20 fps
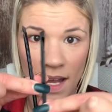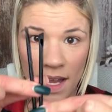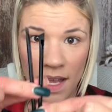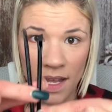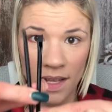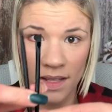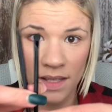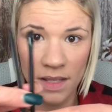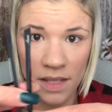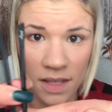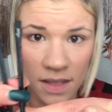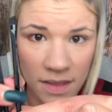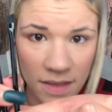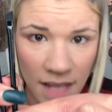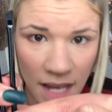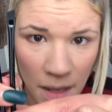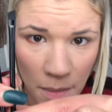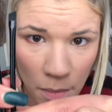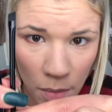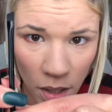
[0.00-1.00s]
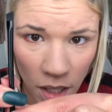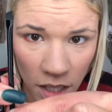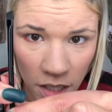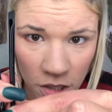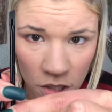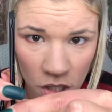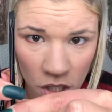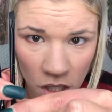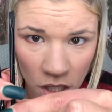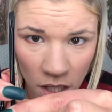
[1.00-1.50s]
It's the same
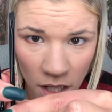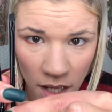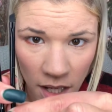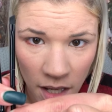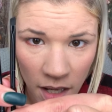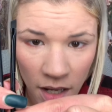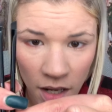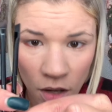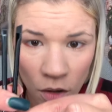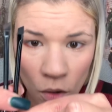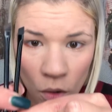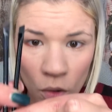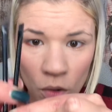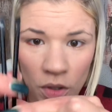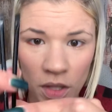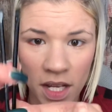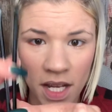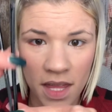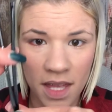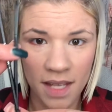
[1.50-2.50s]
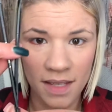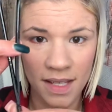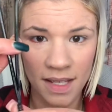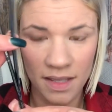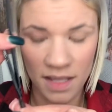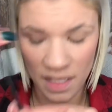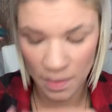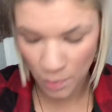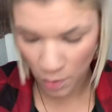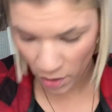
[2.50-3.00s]
brush, only this has
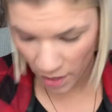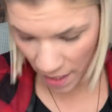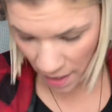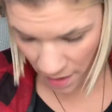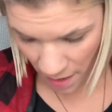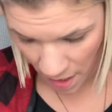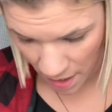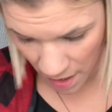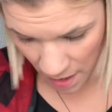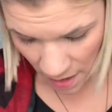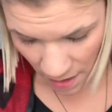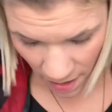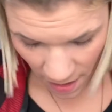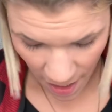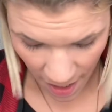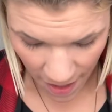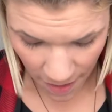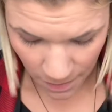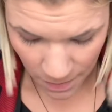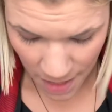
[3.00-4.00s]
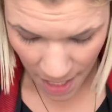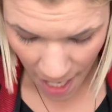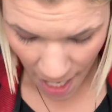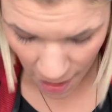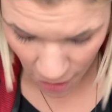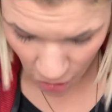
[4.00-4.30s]
a spoolie end on it. I'm not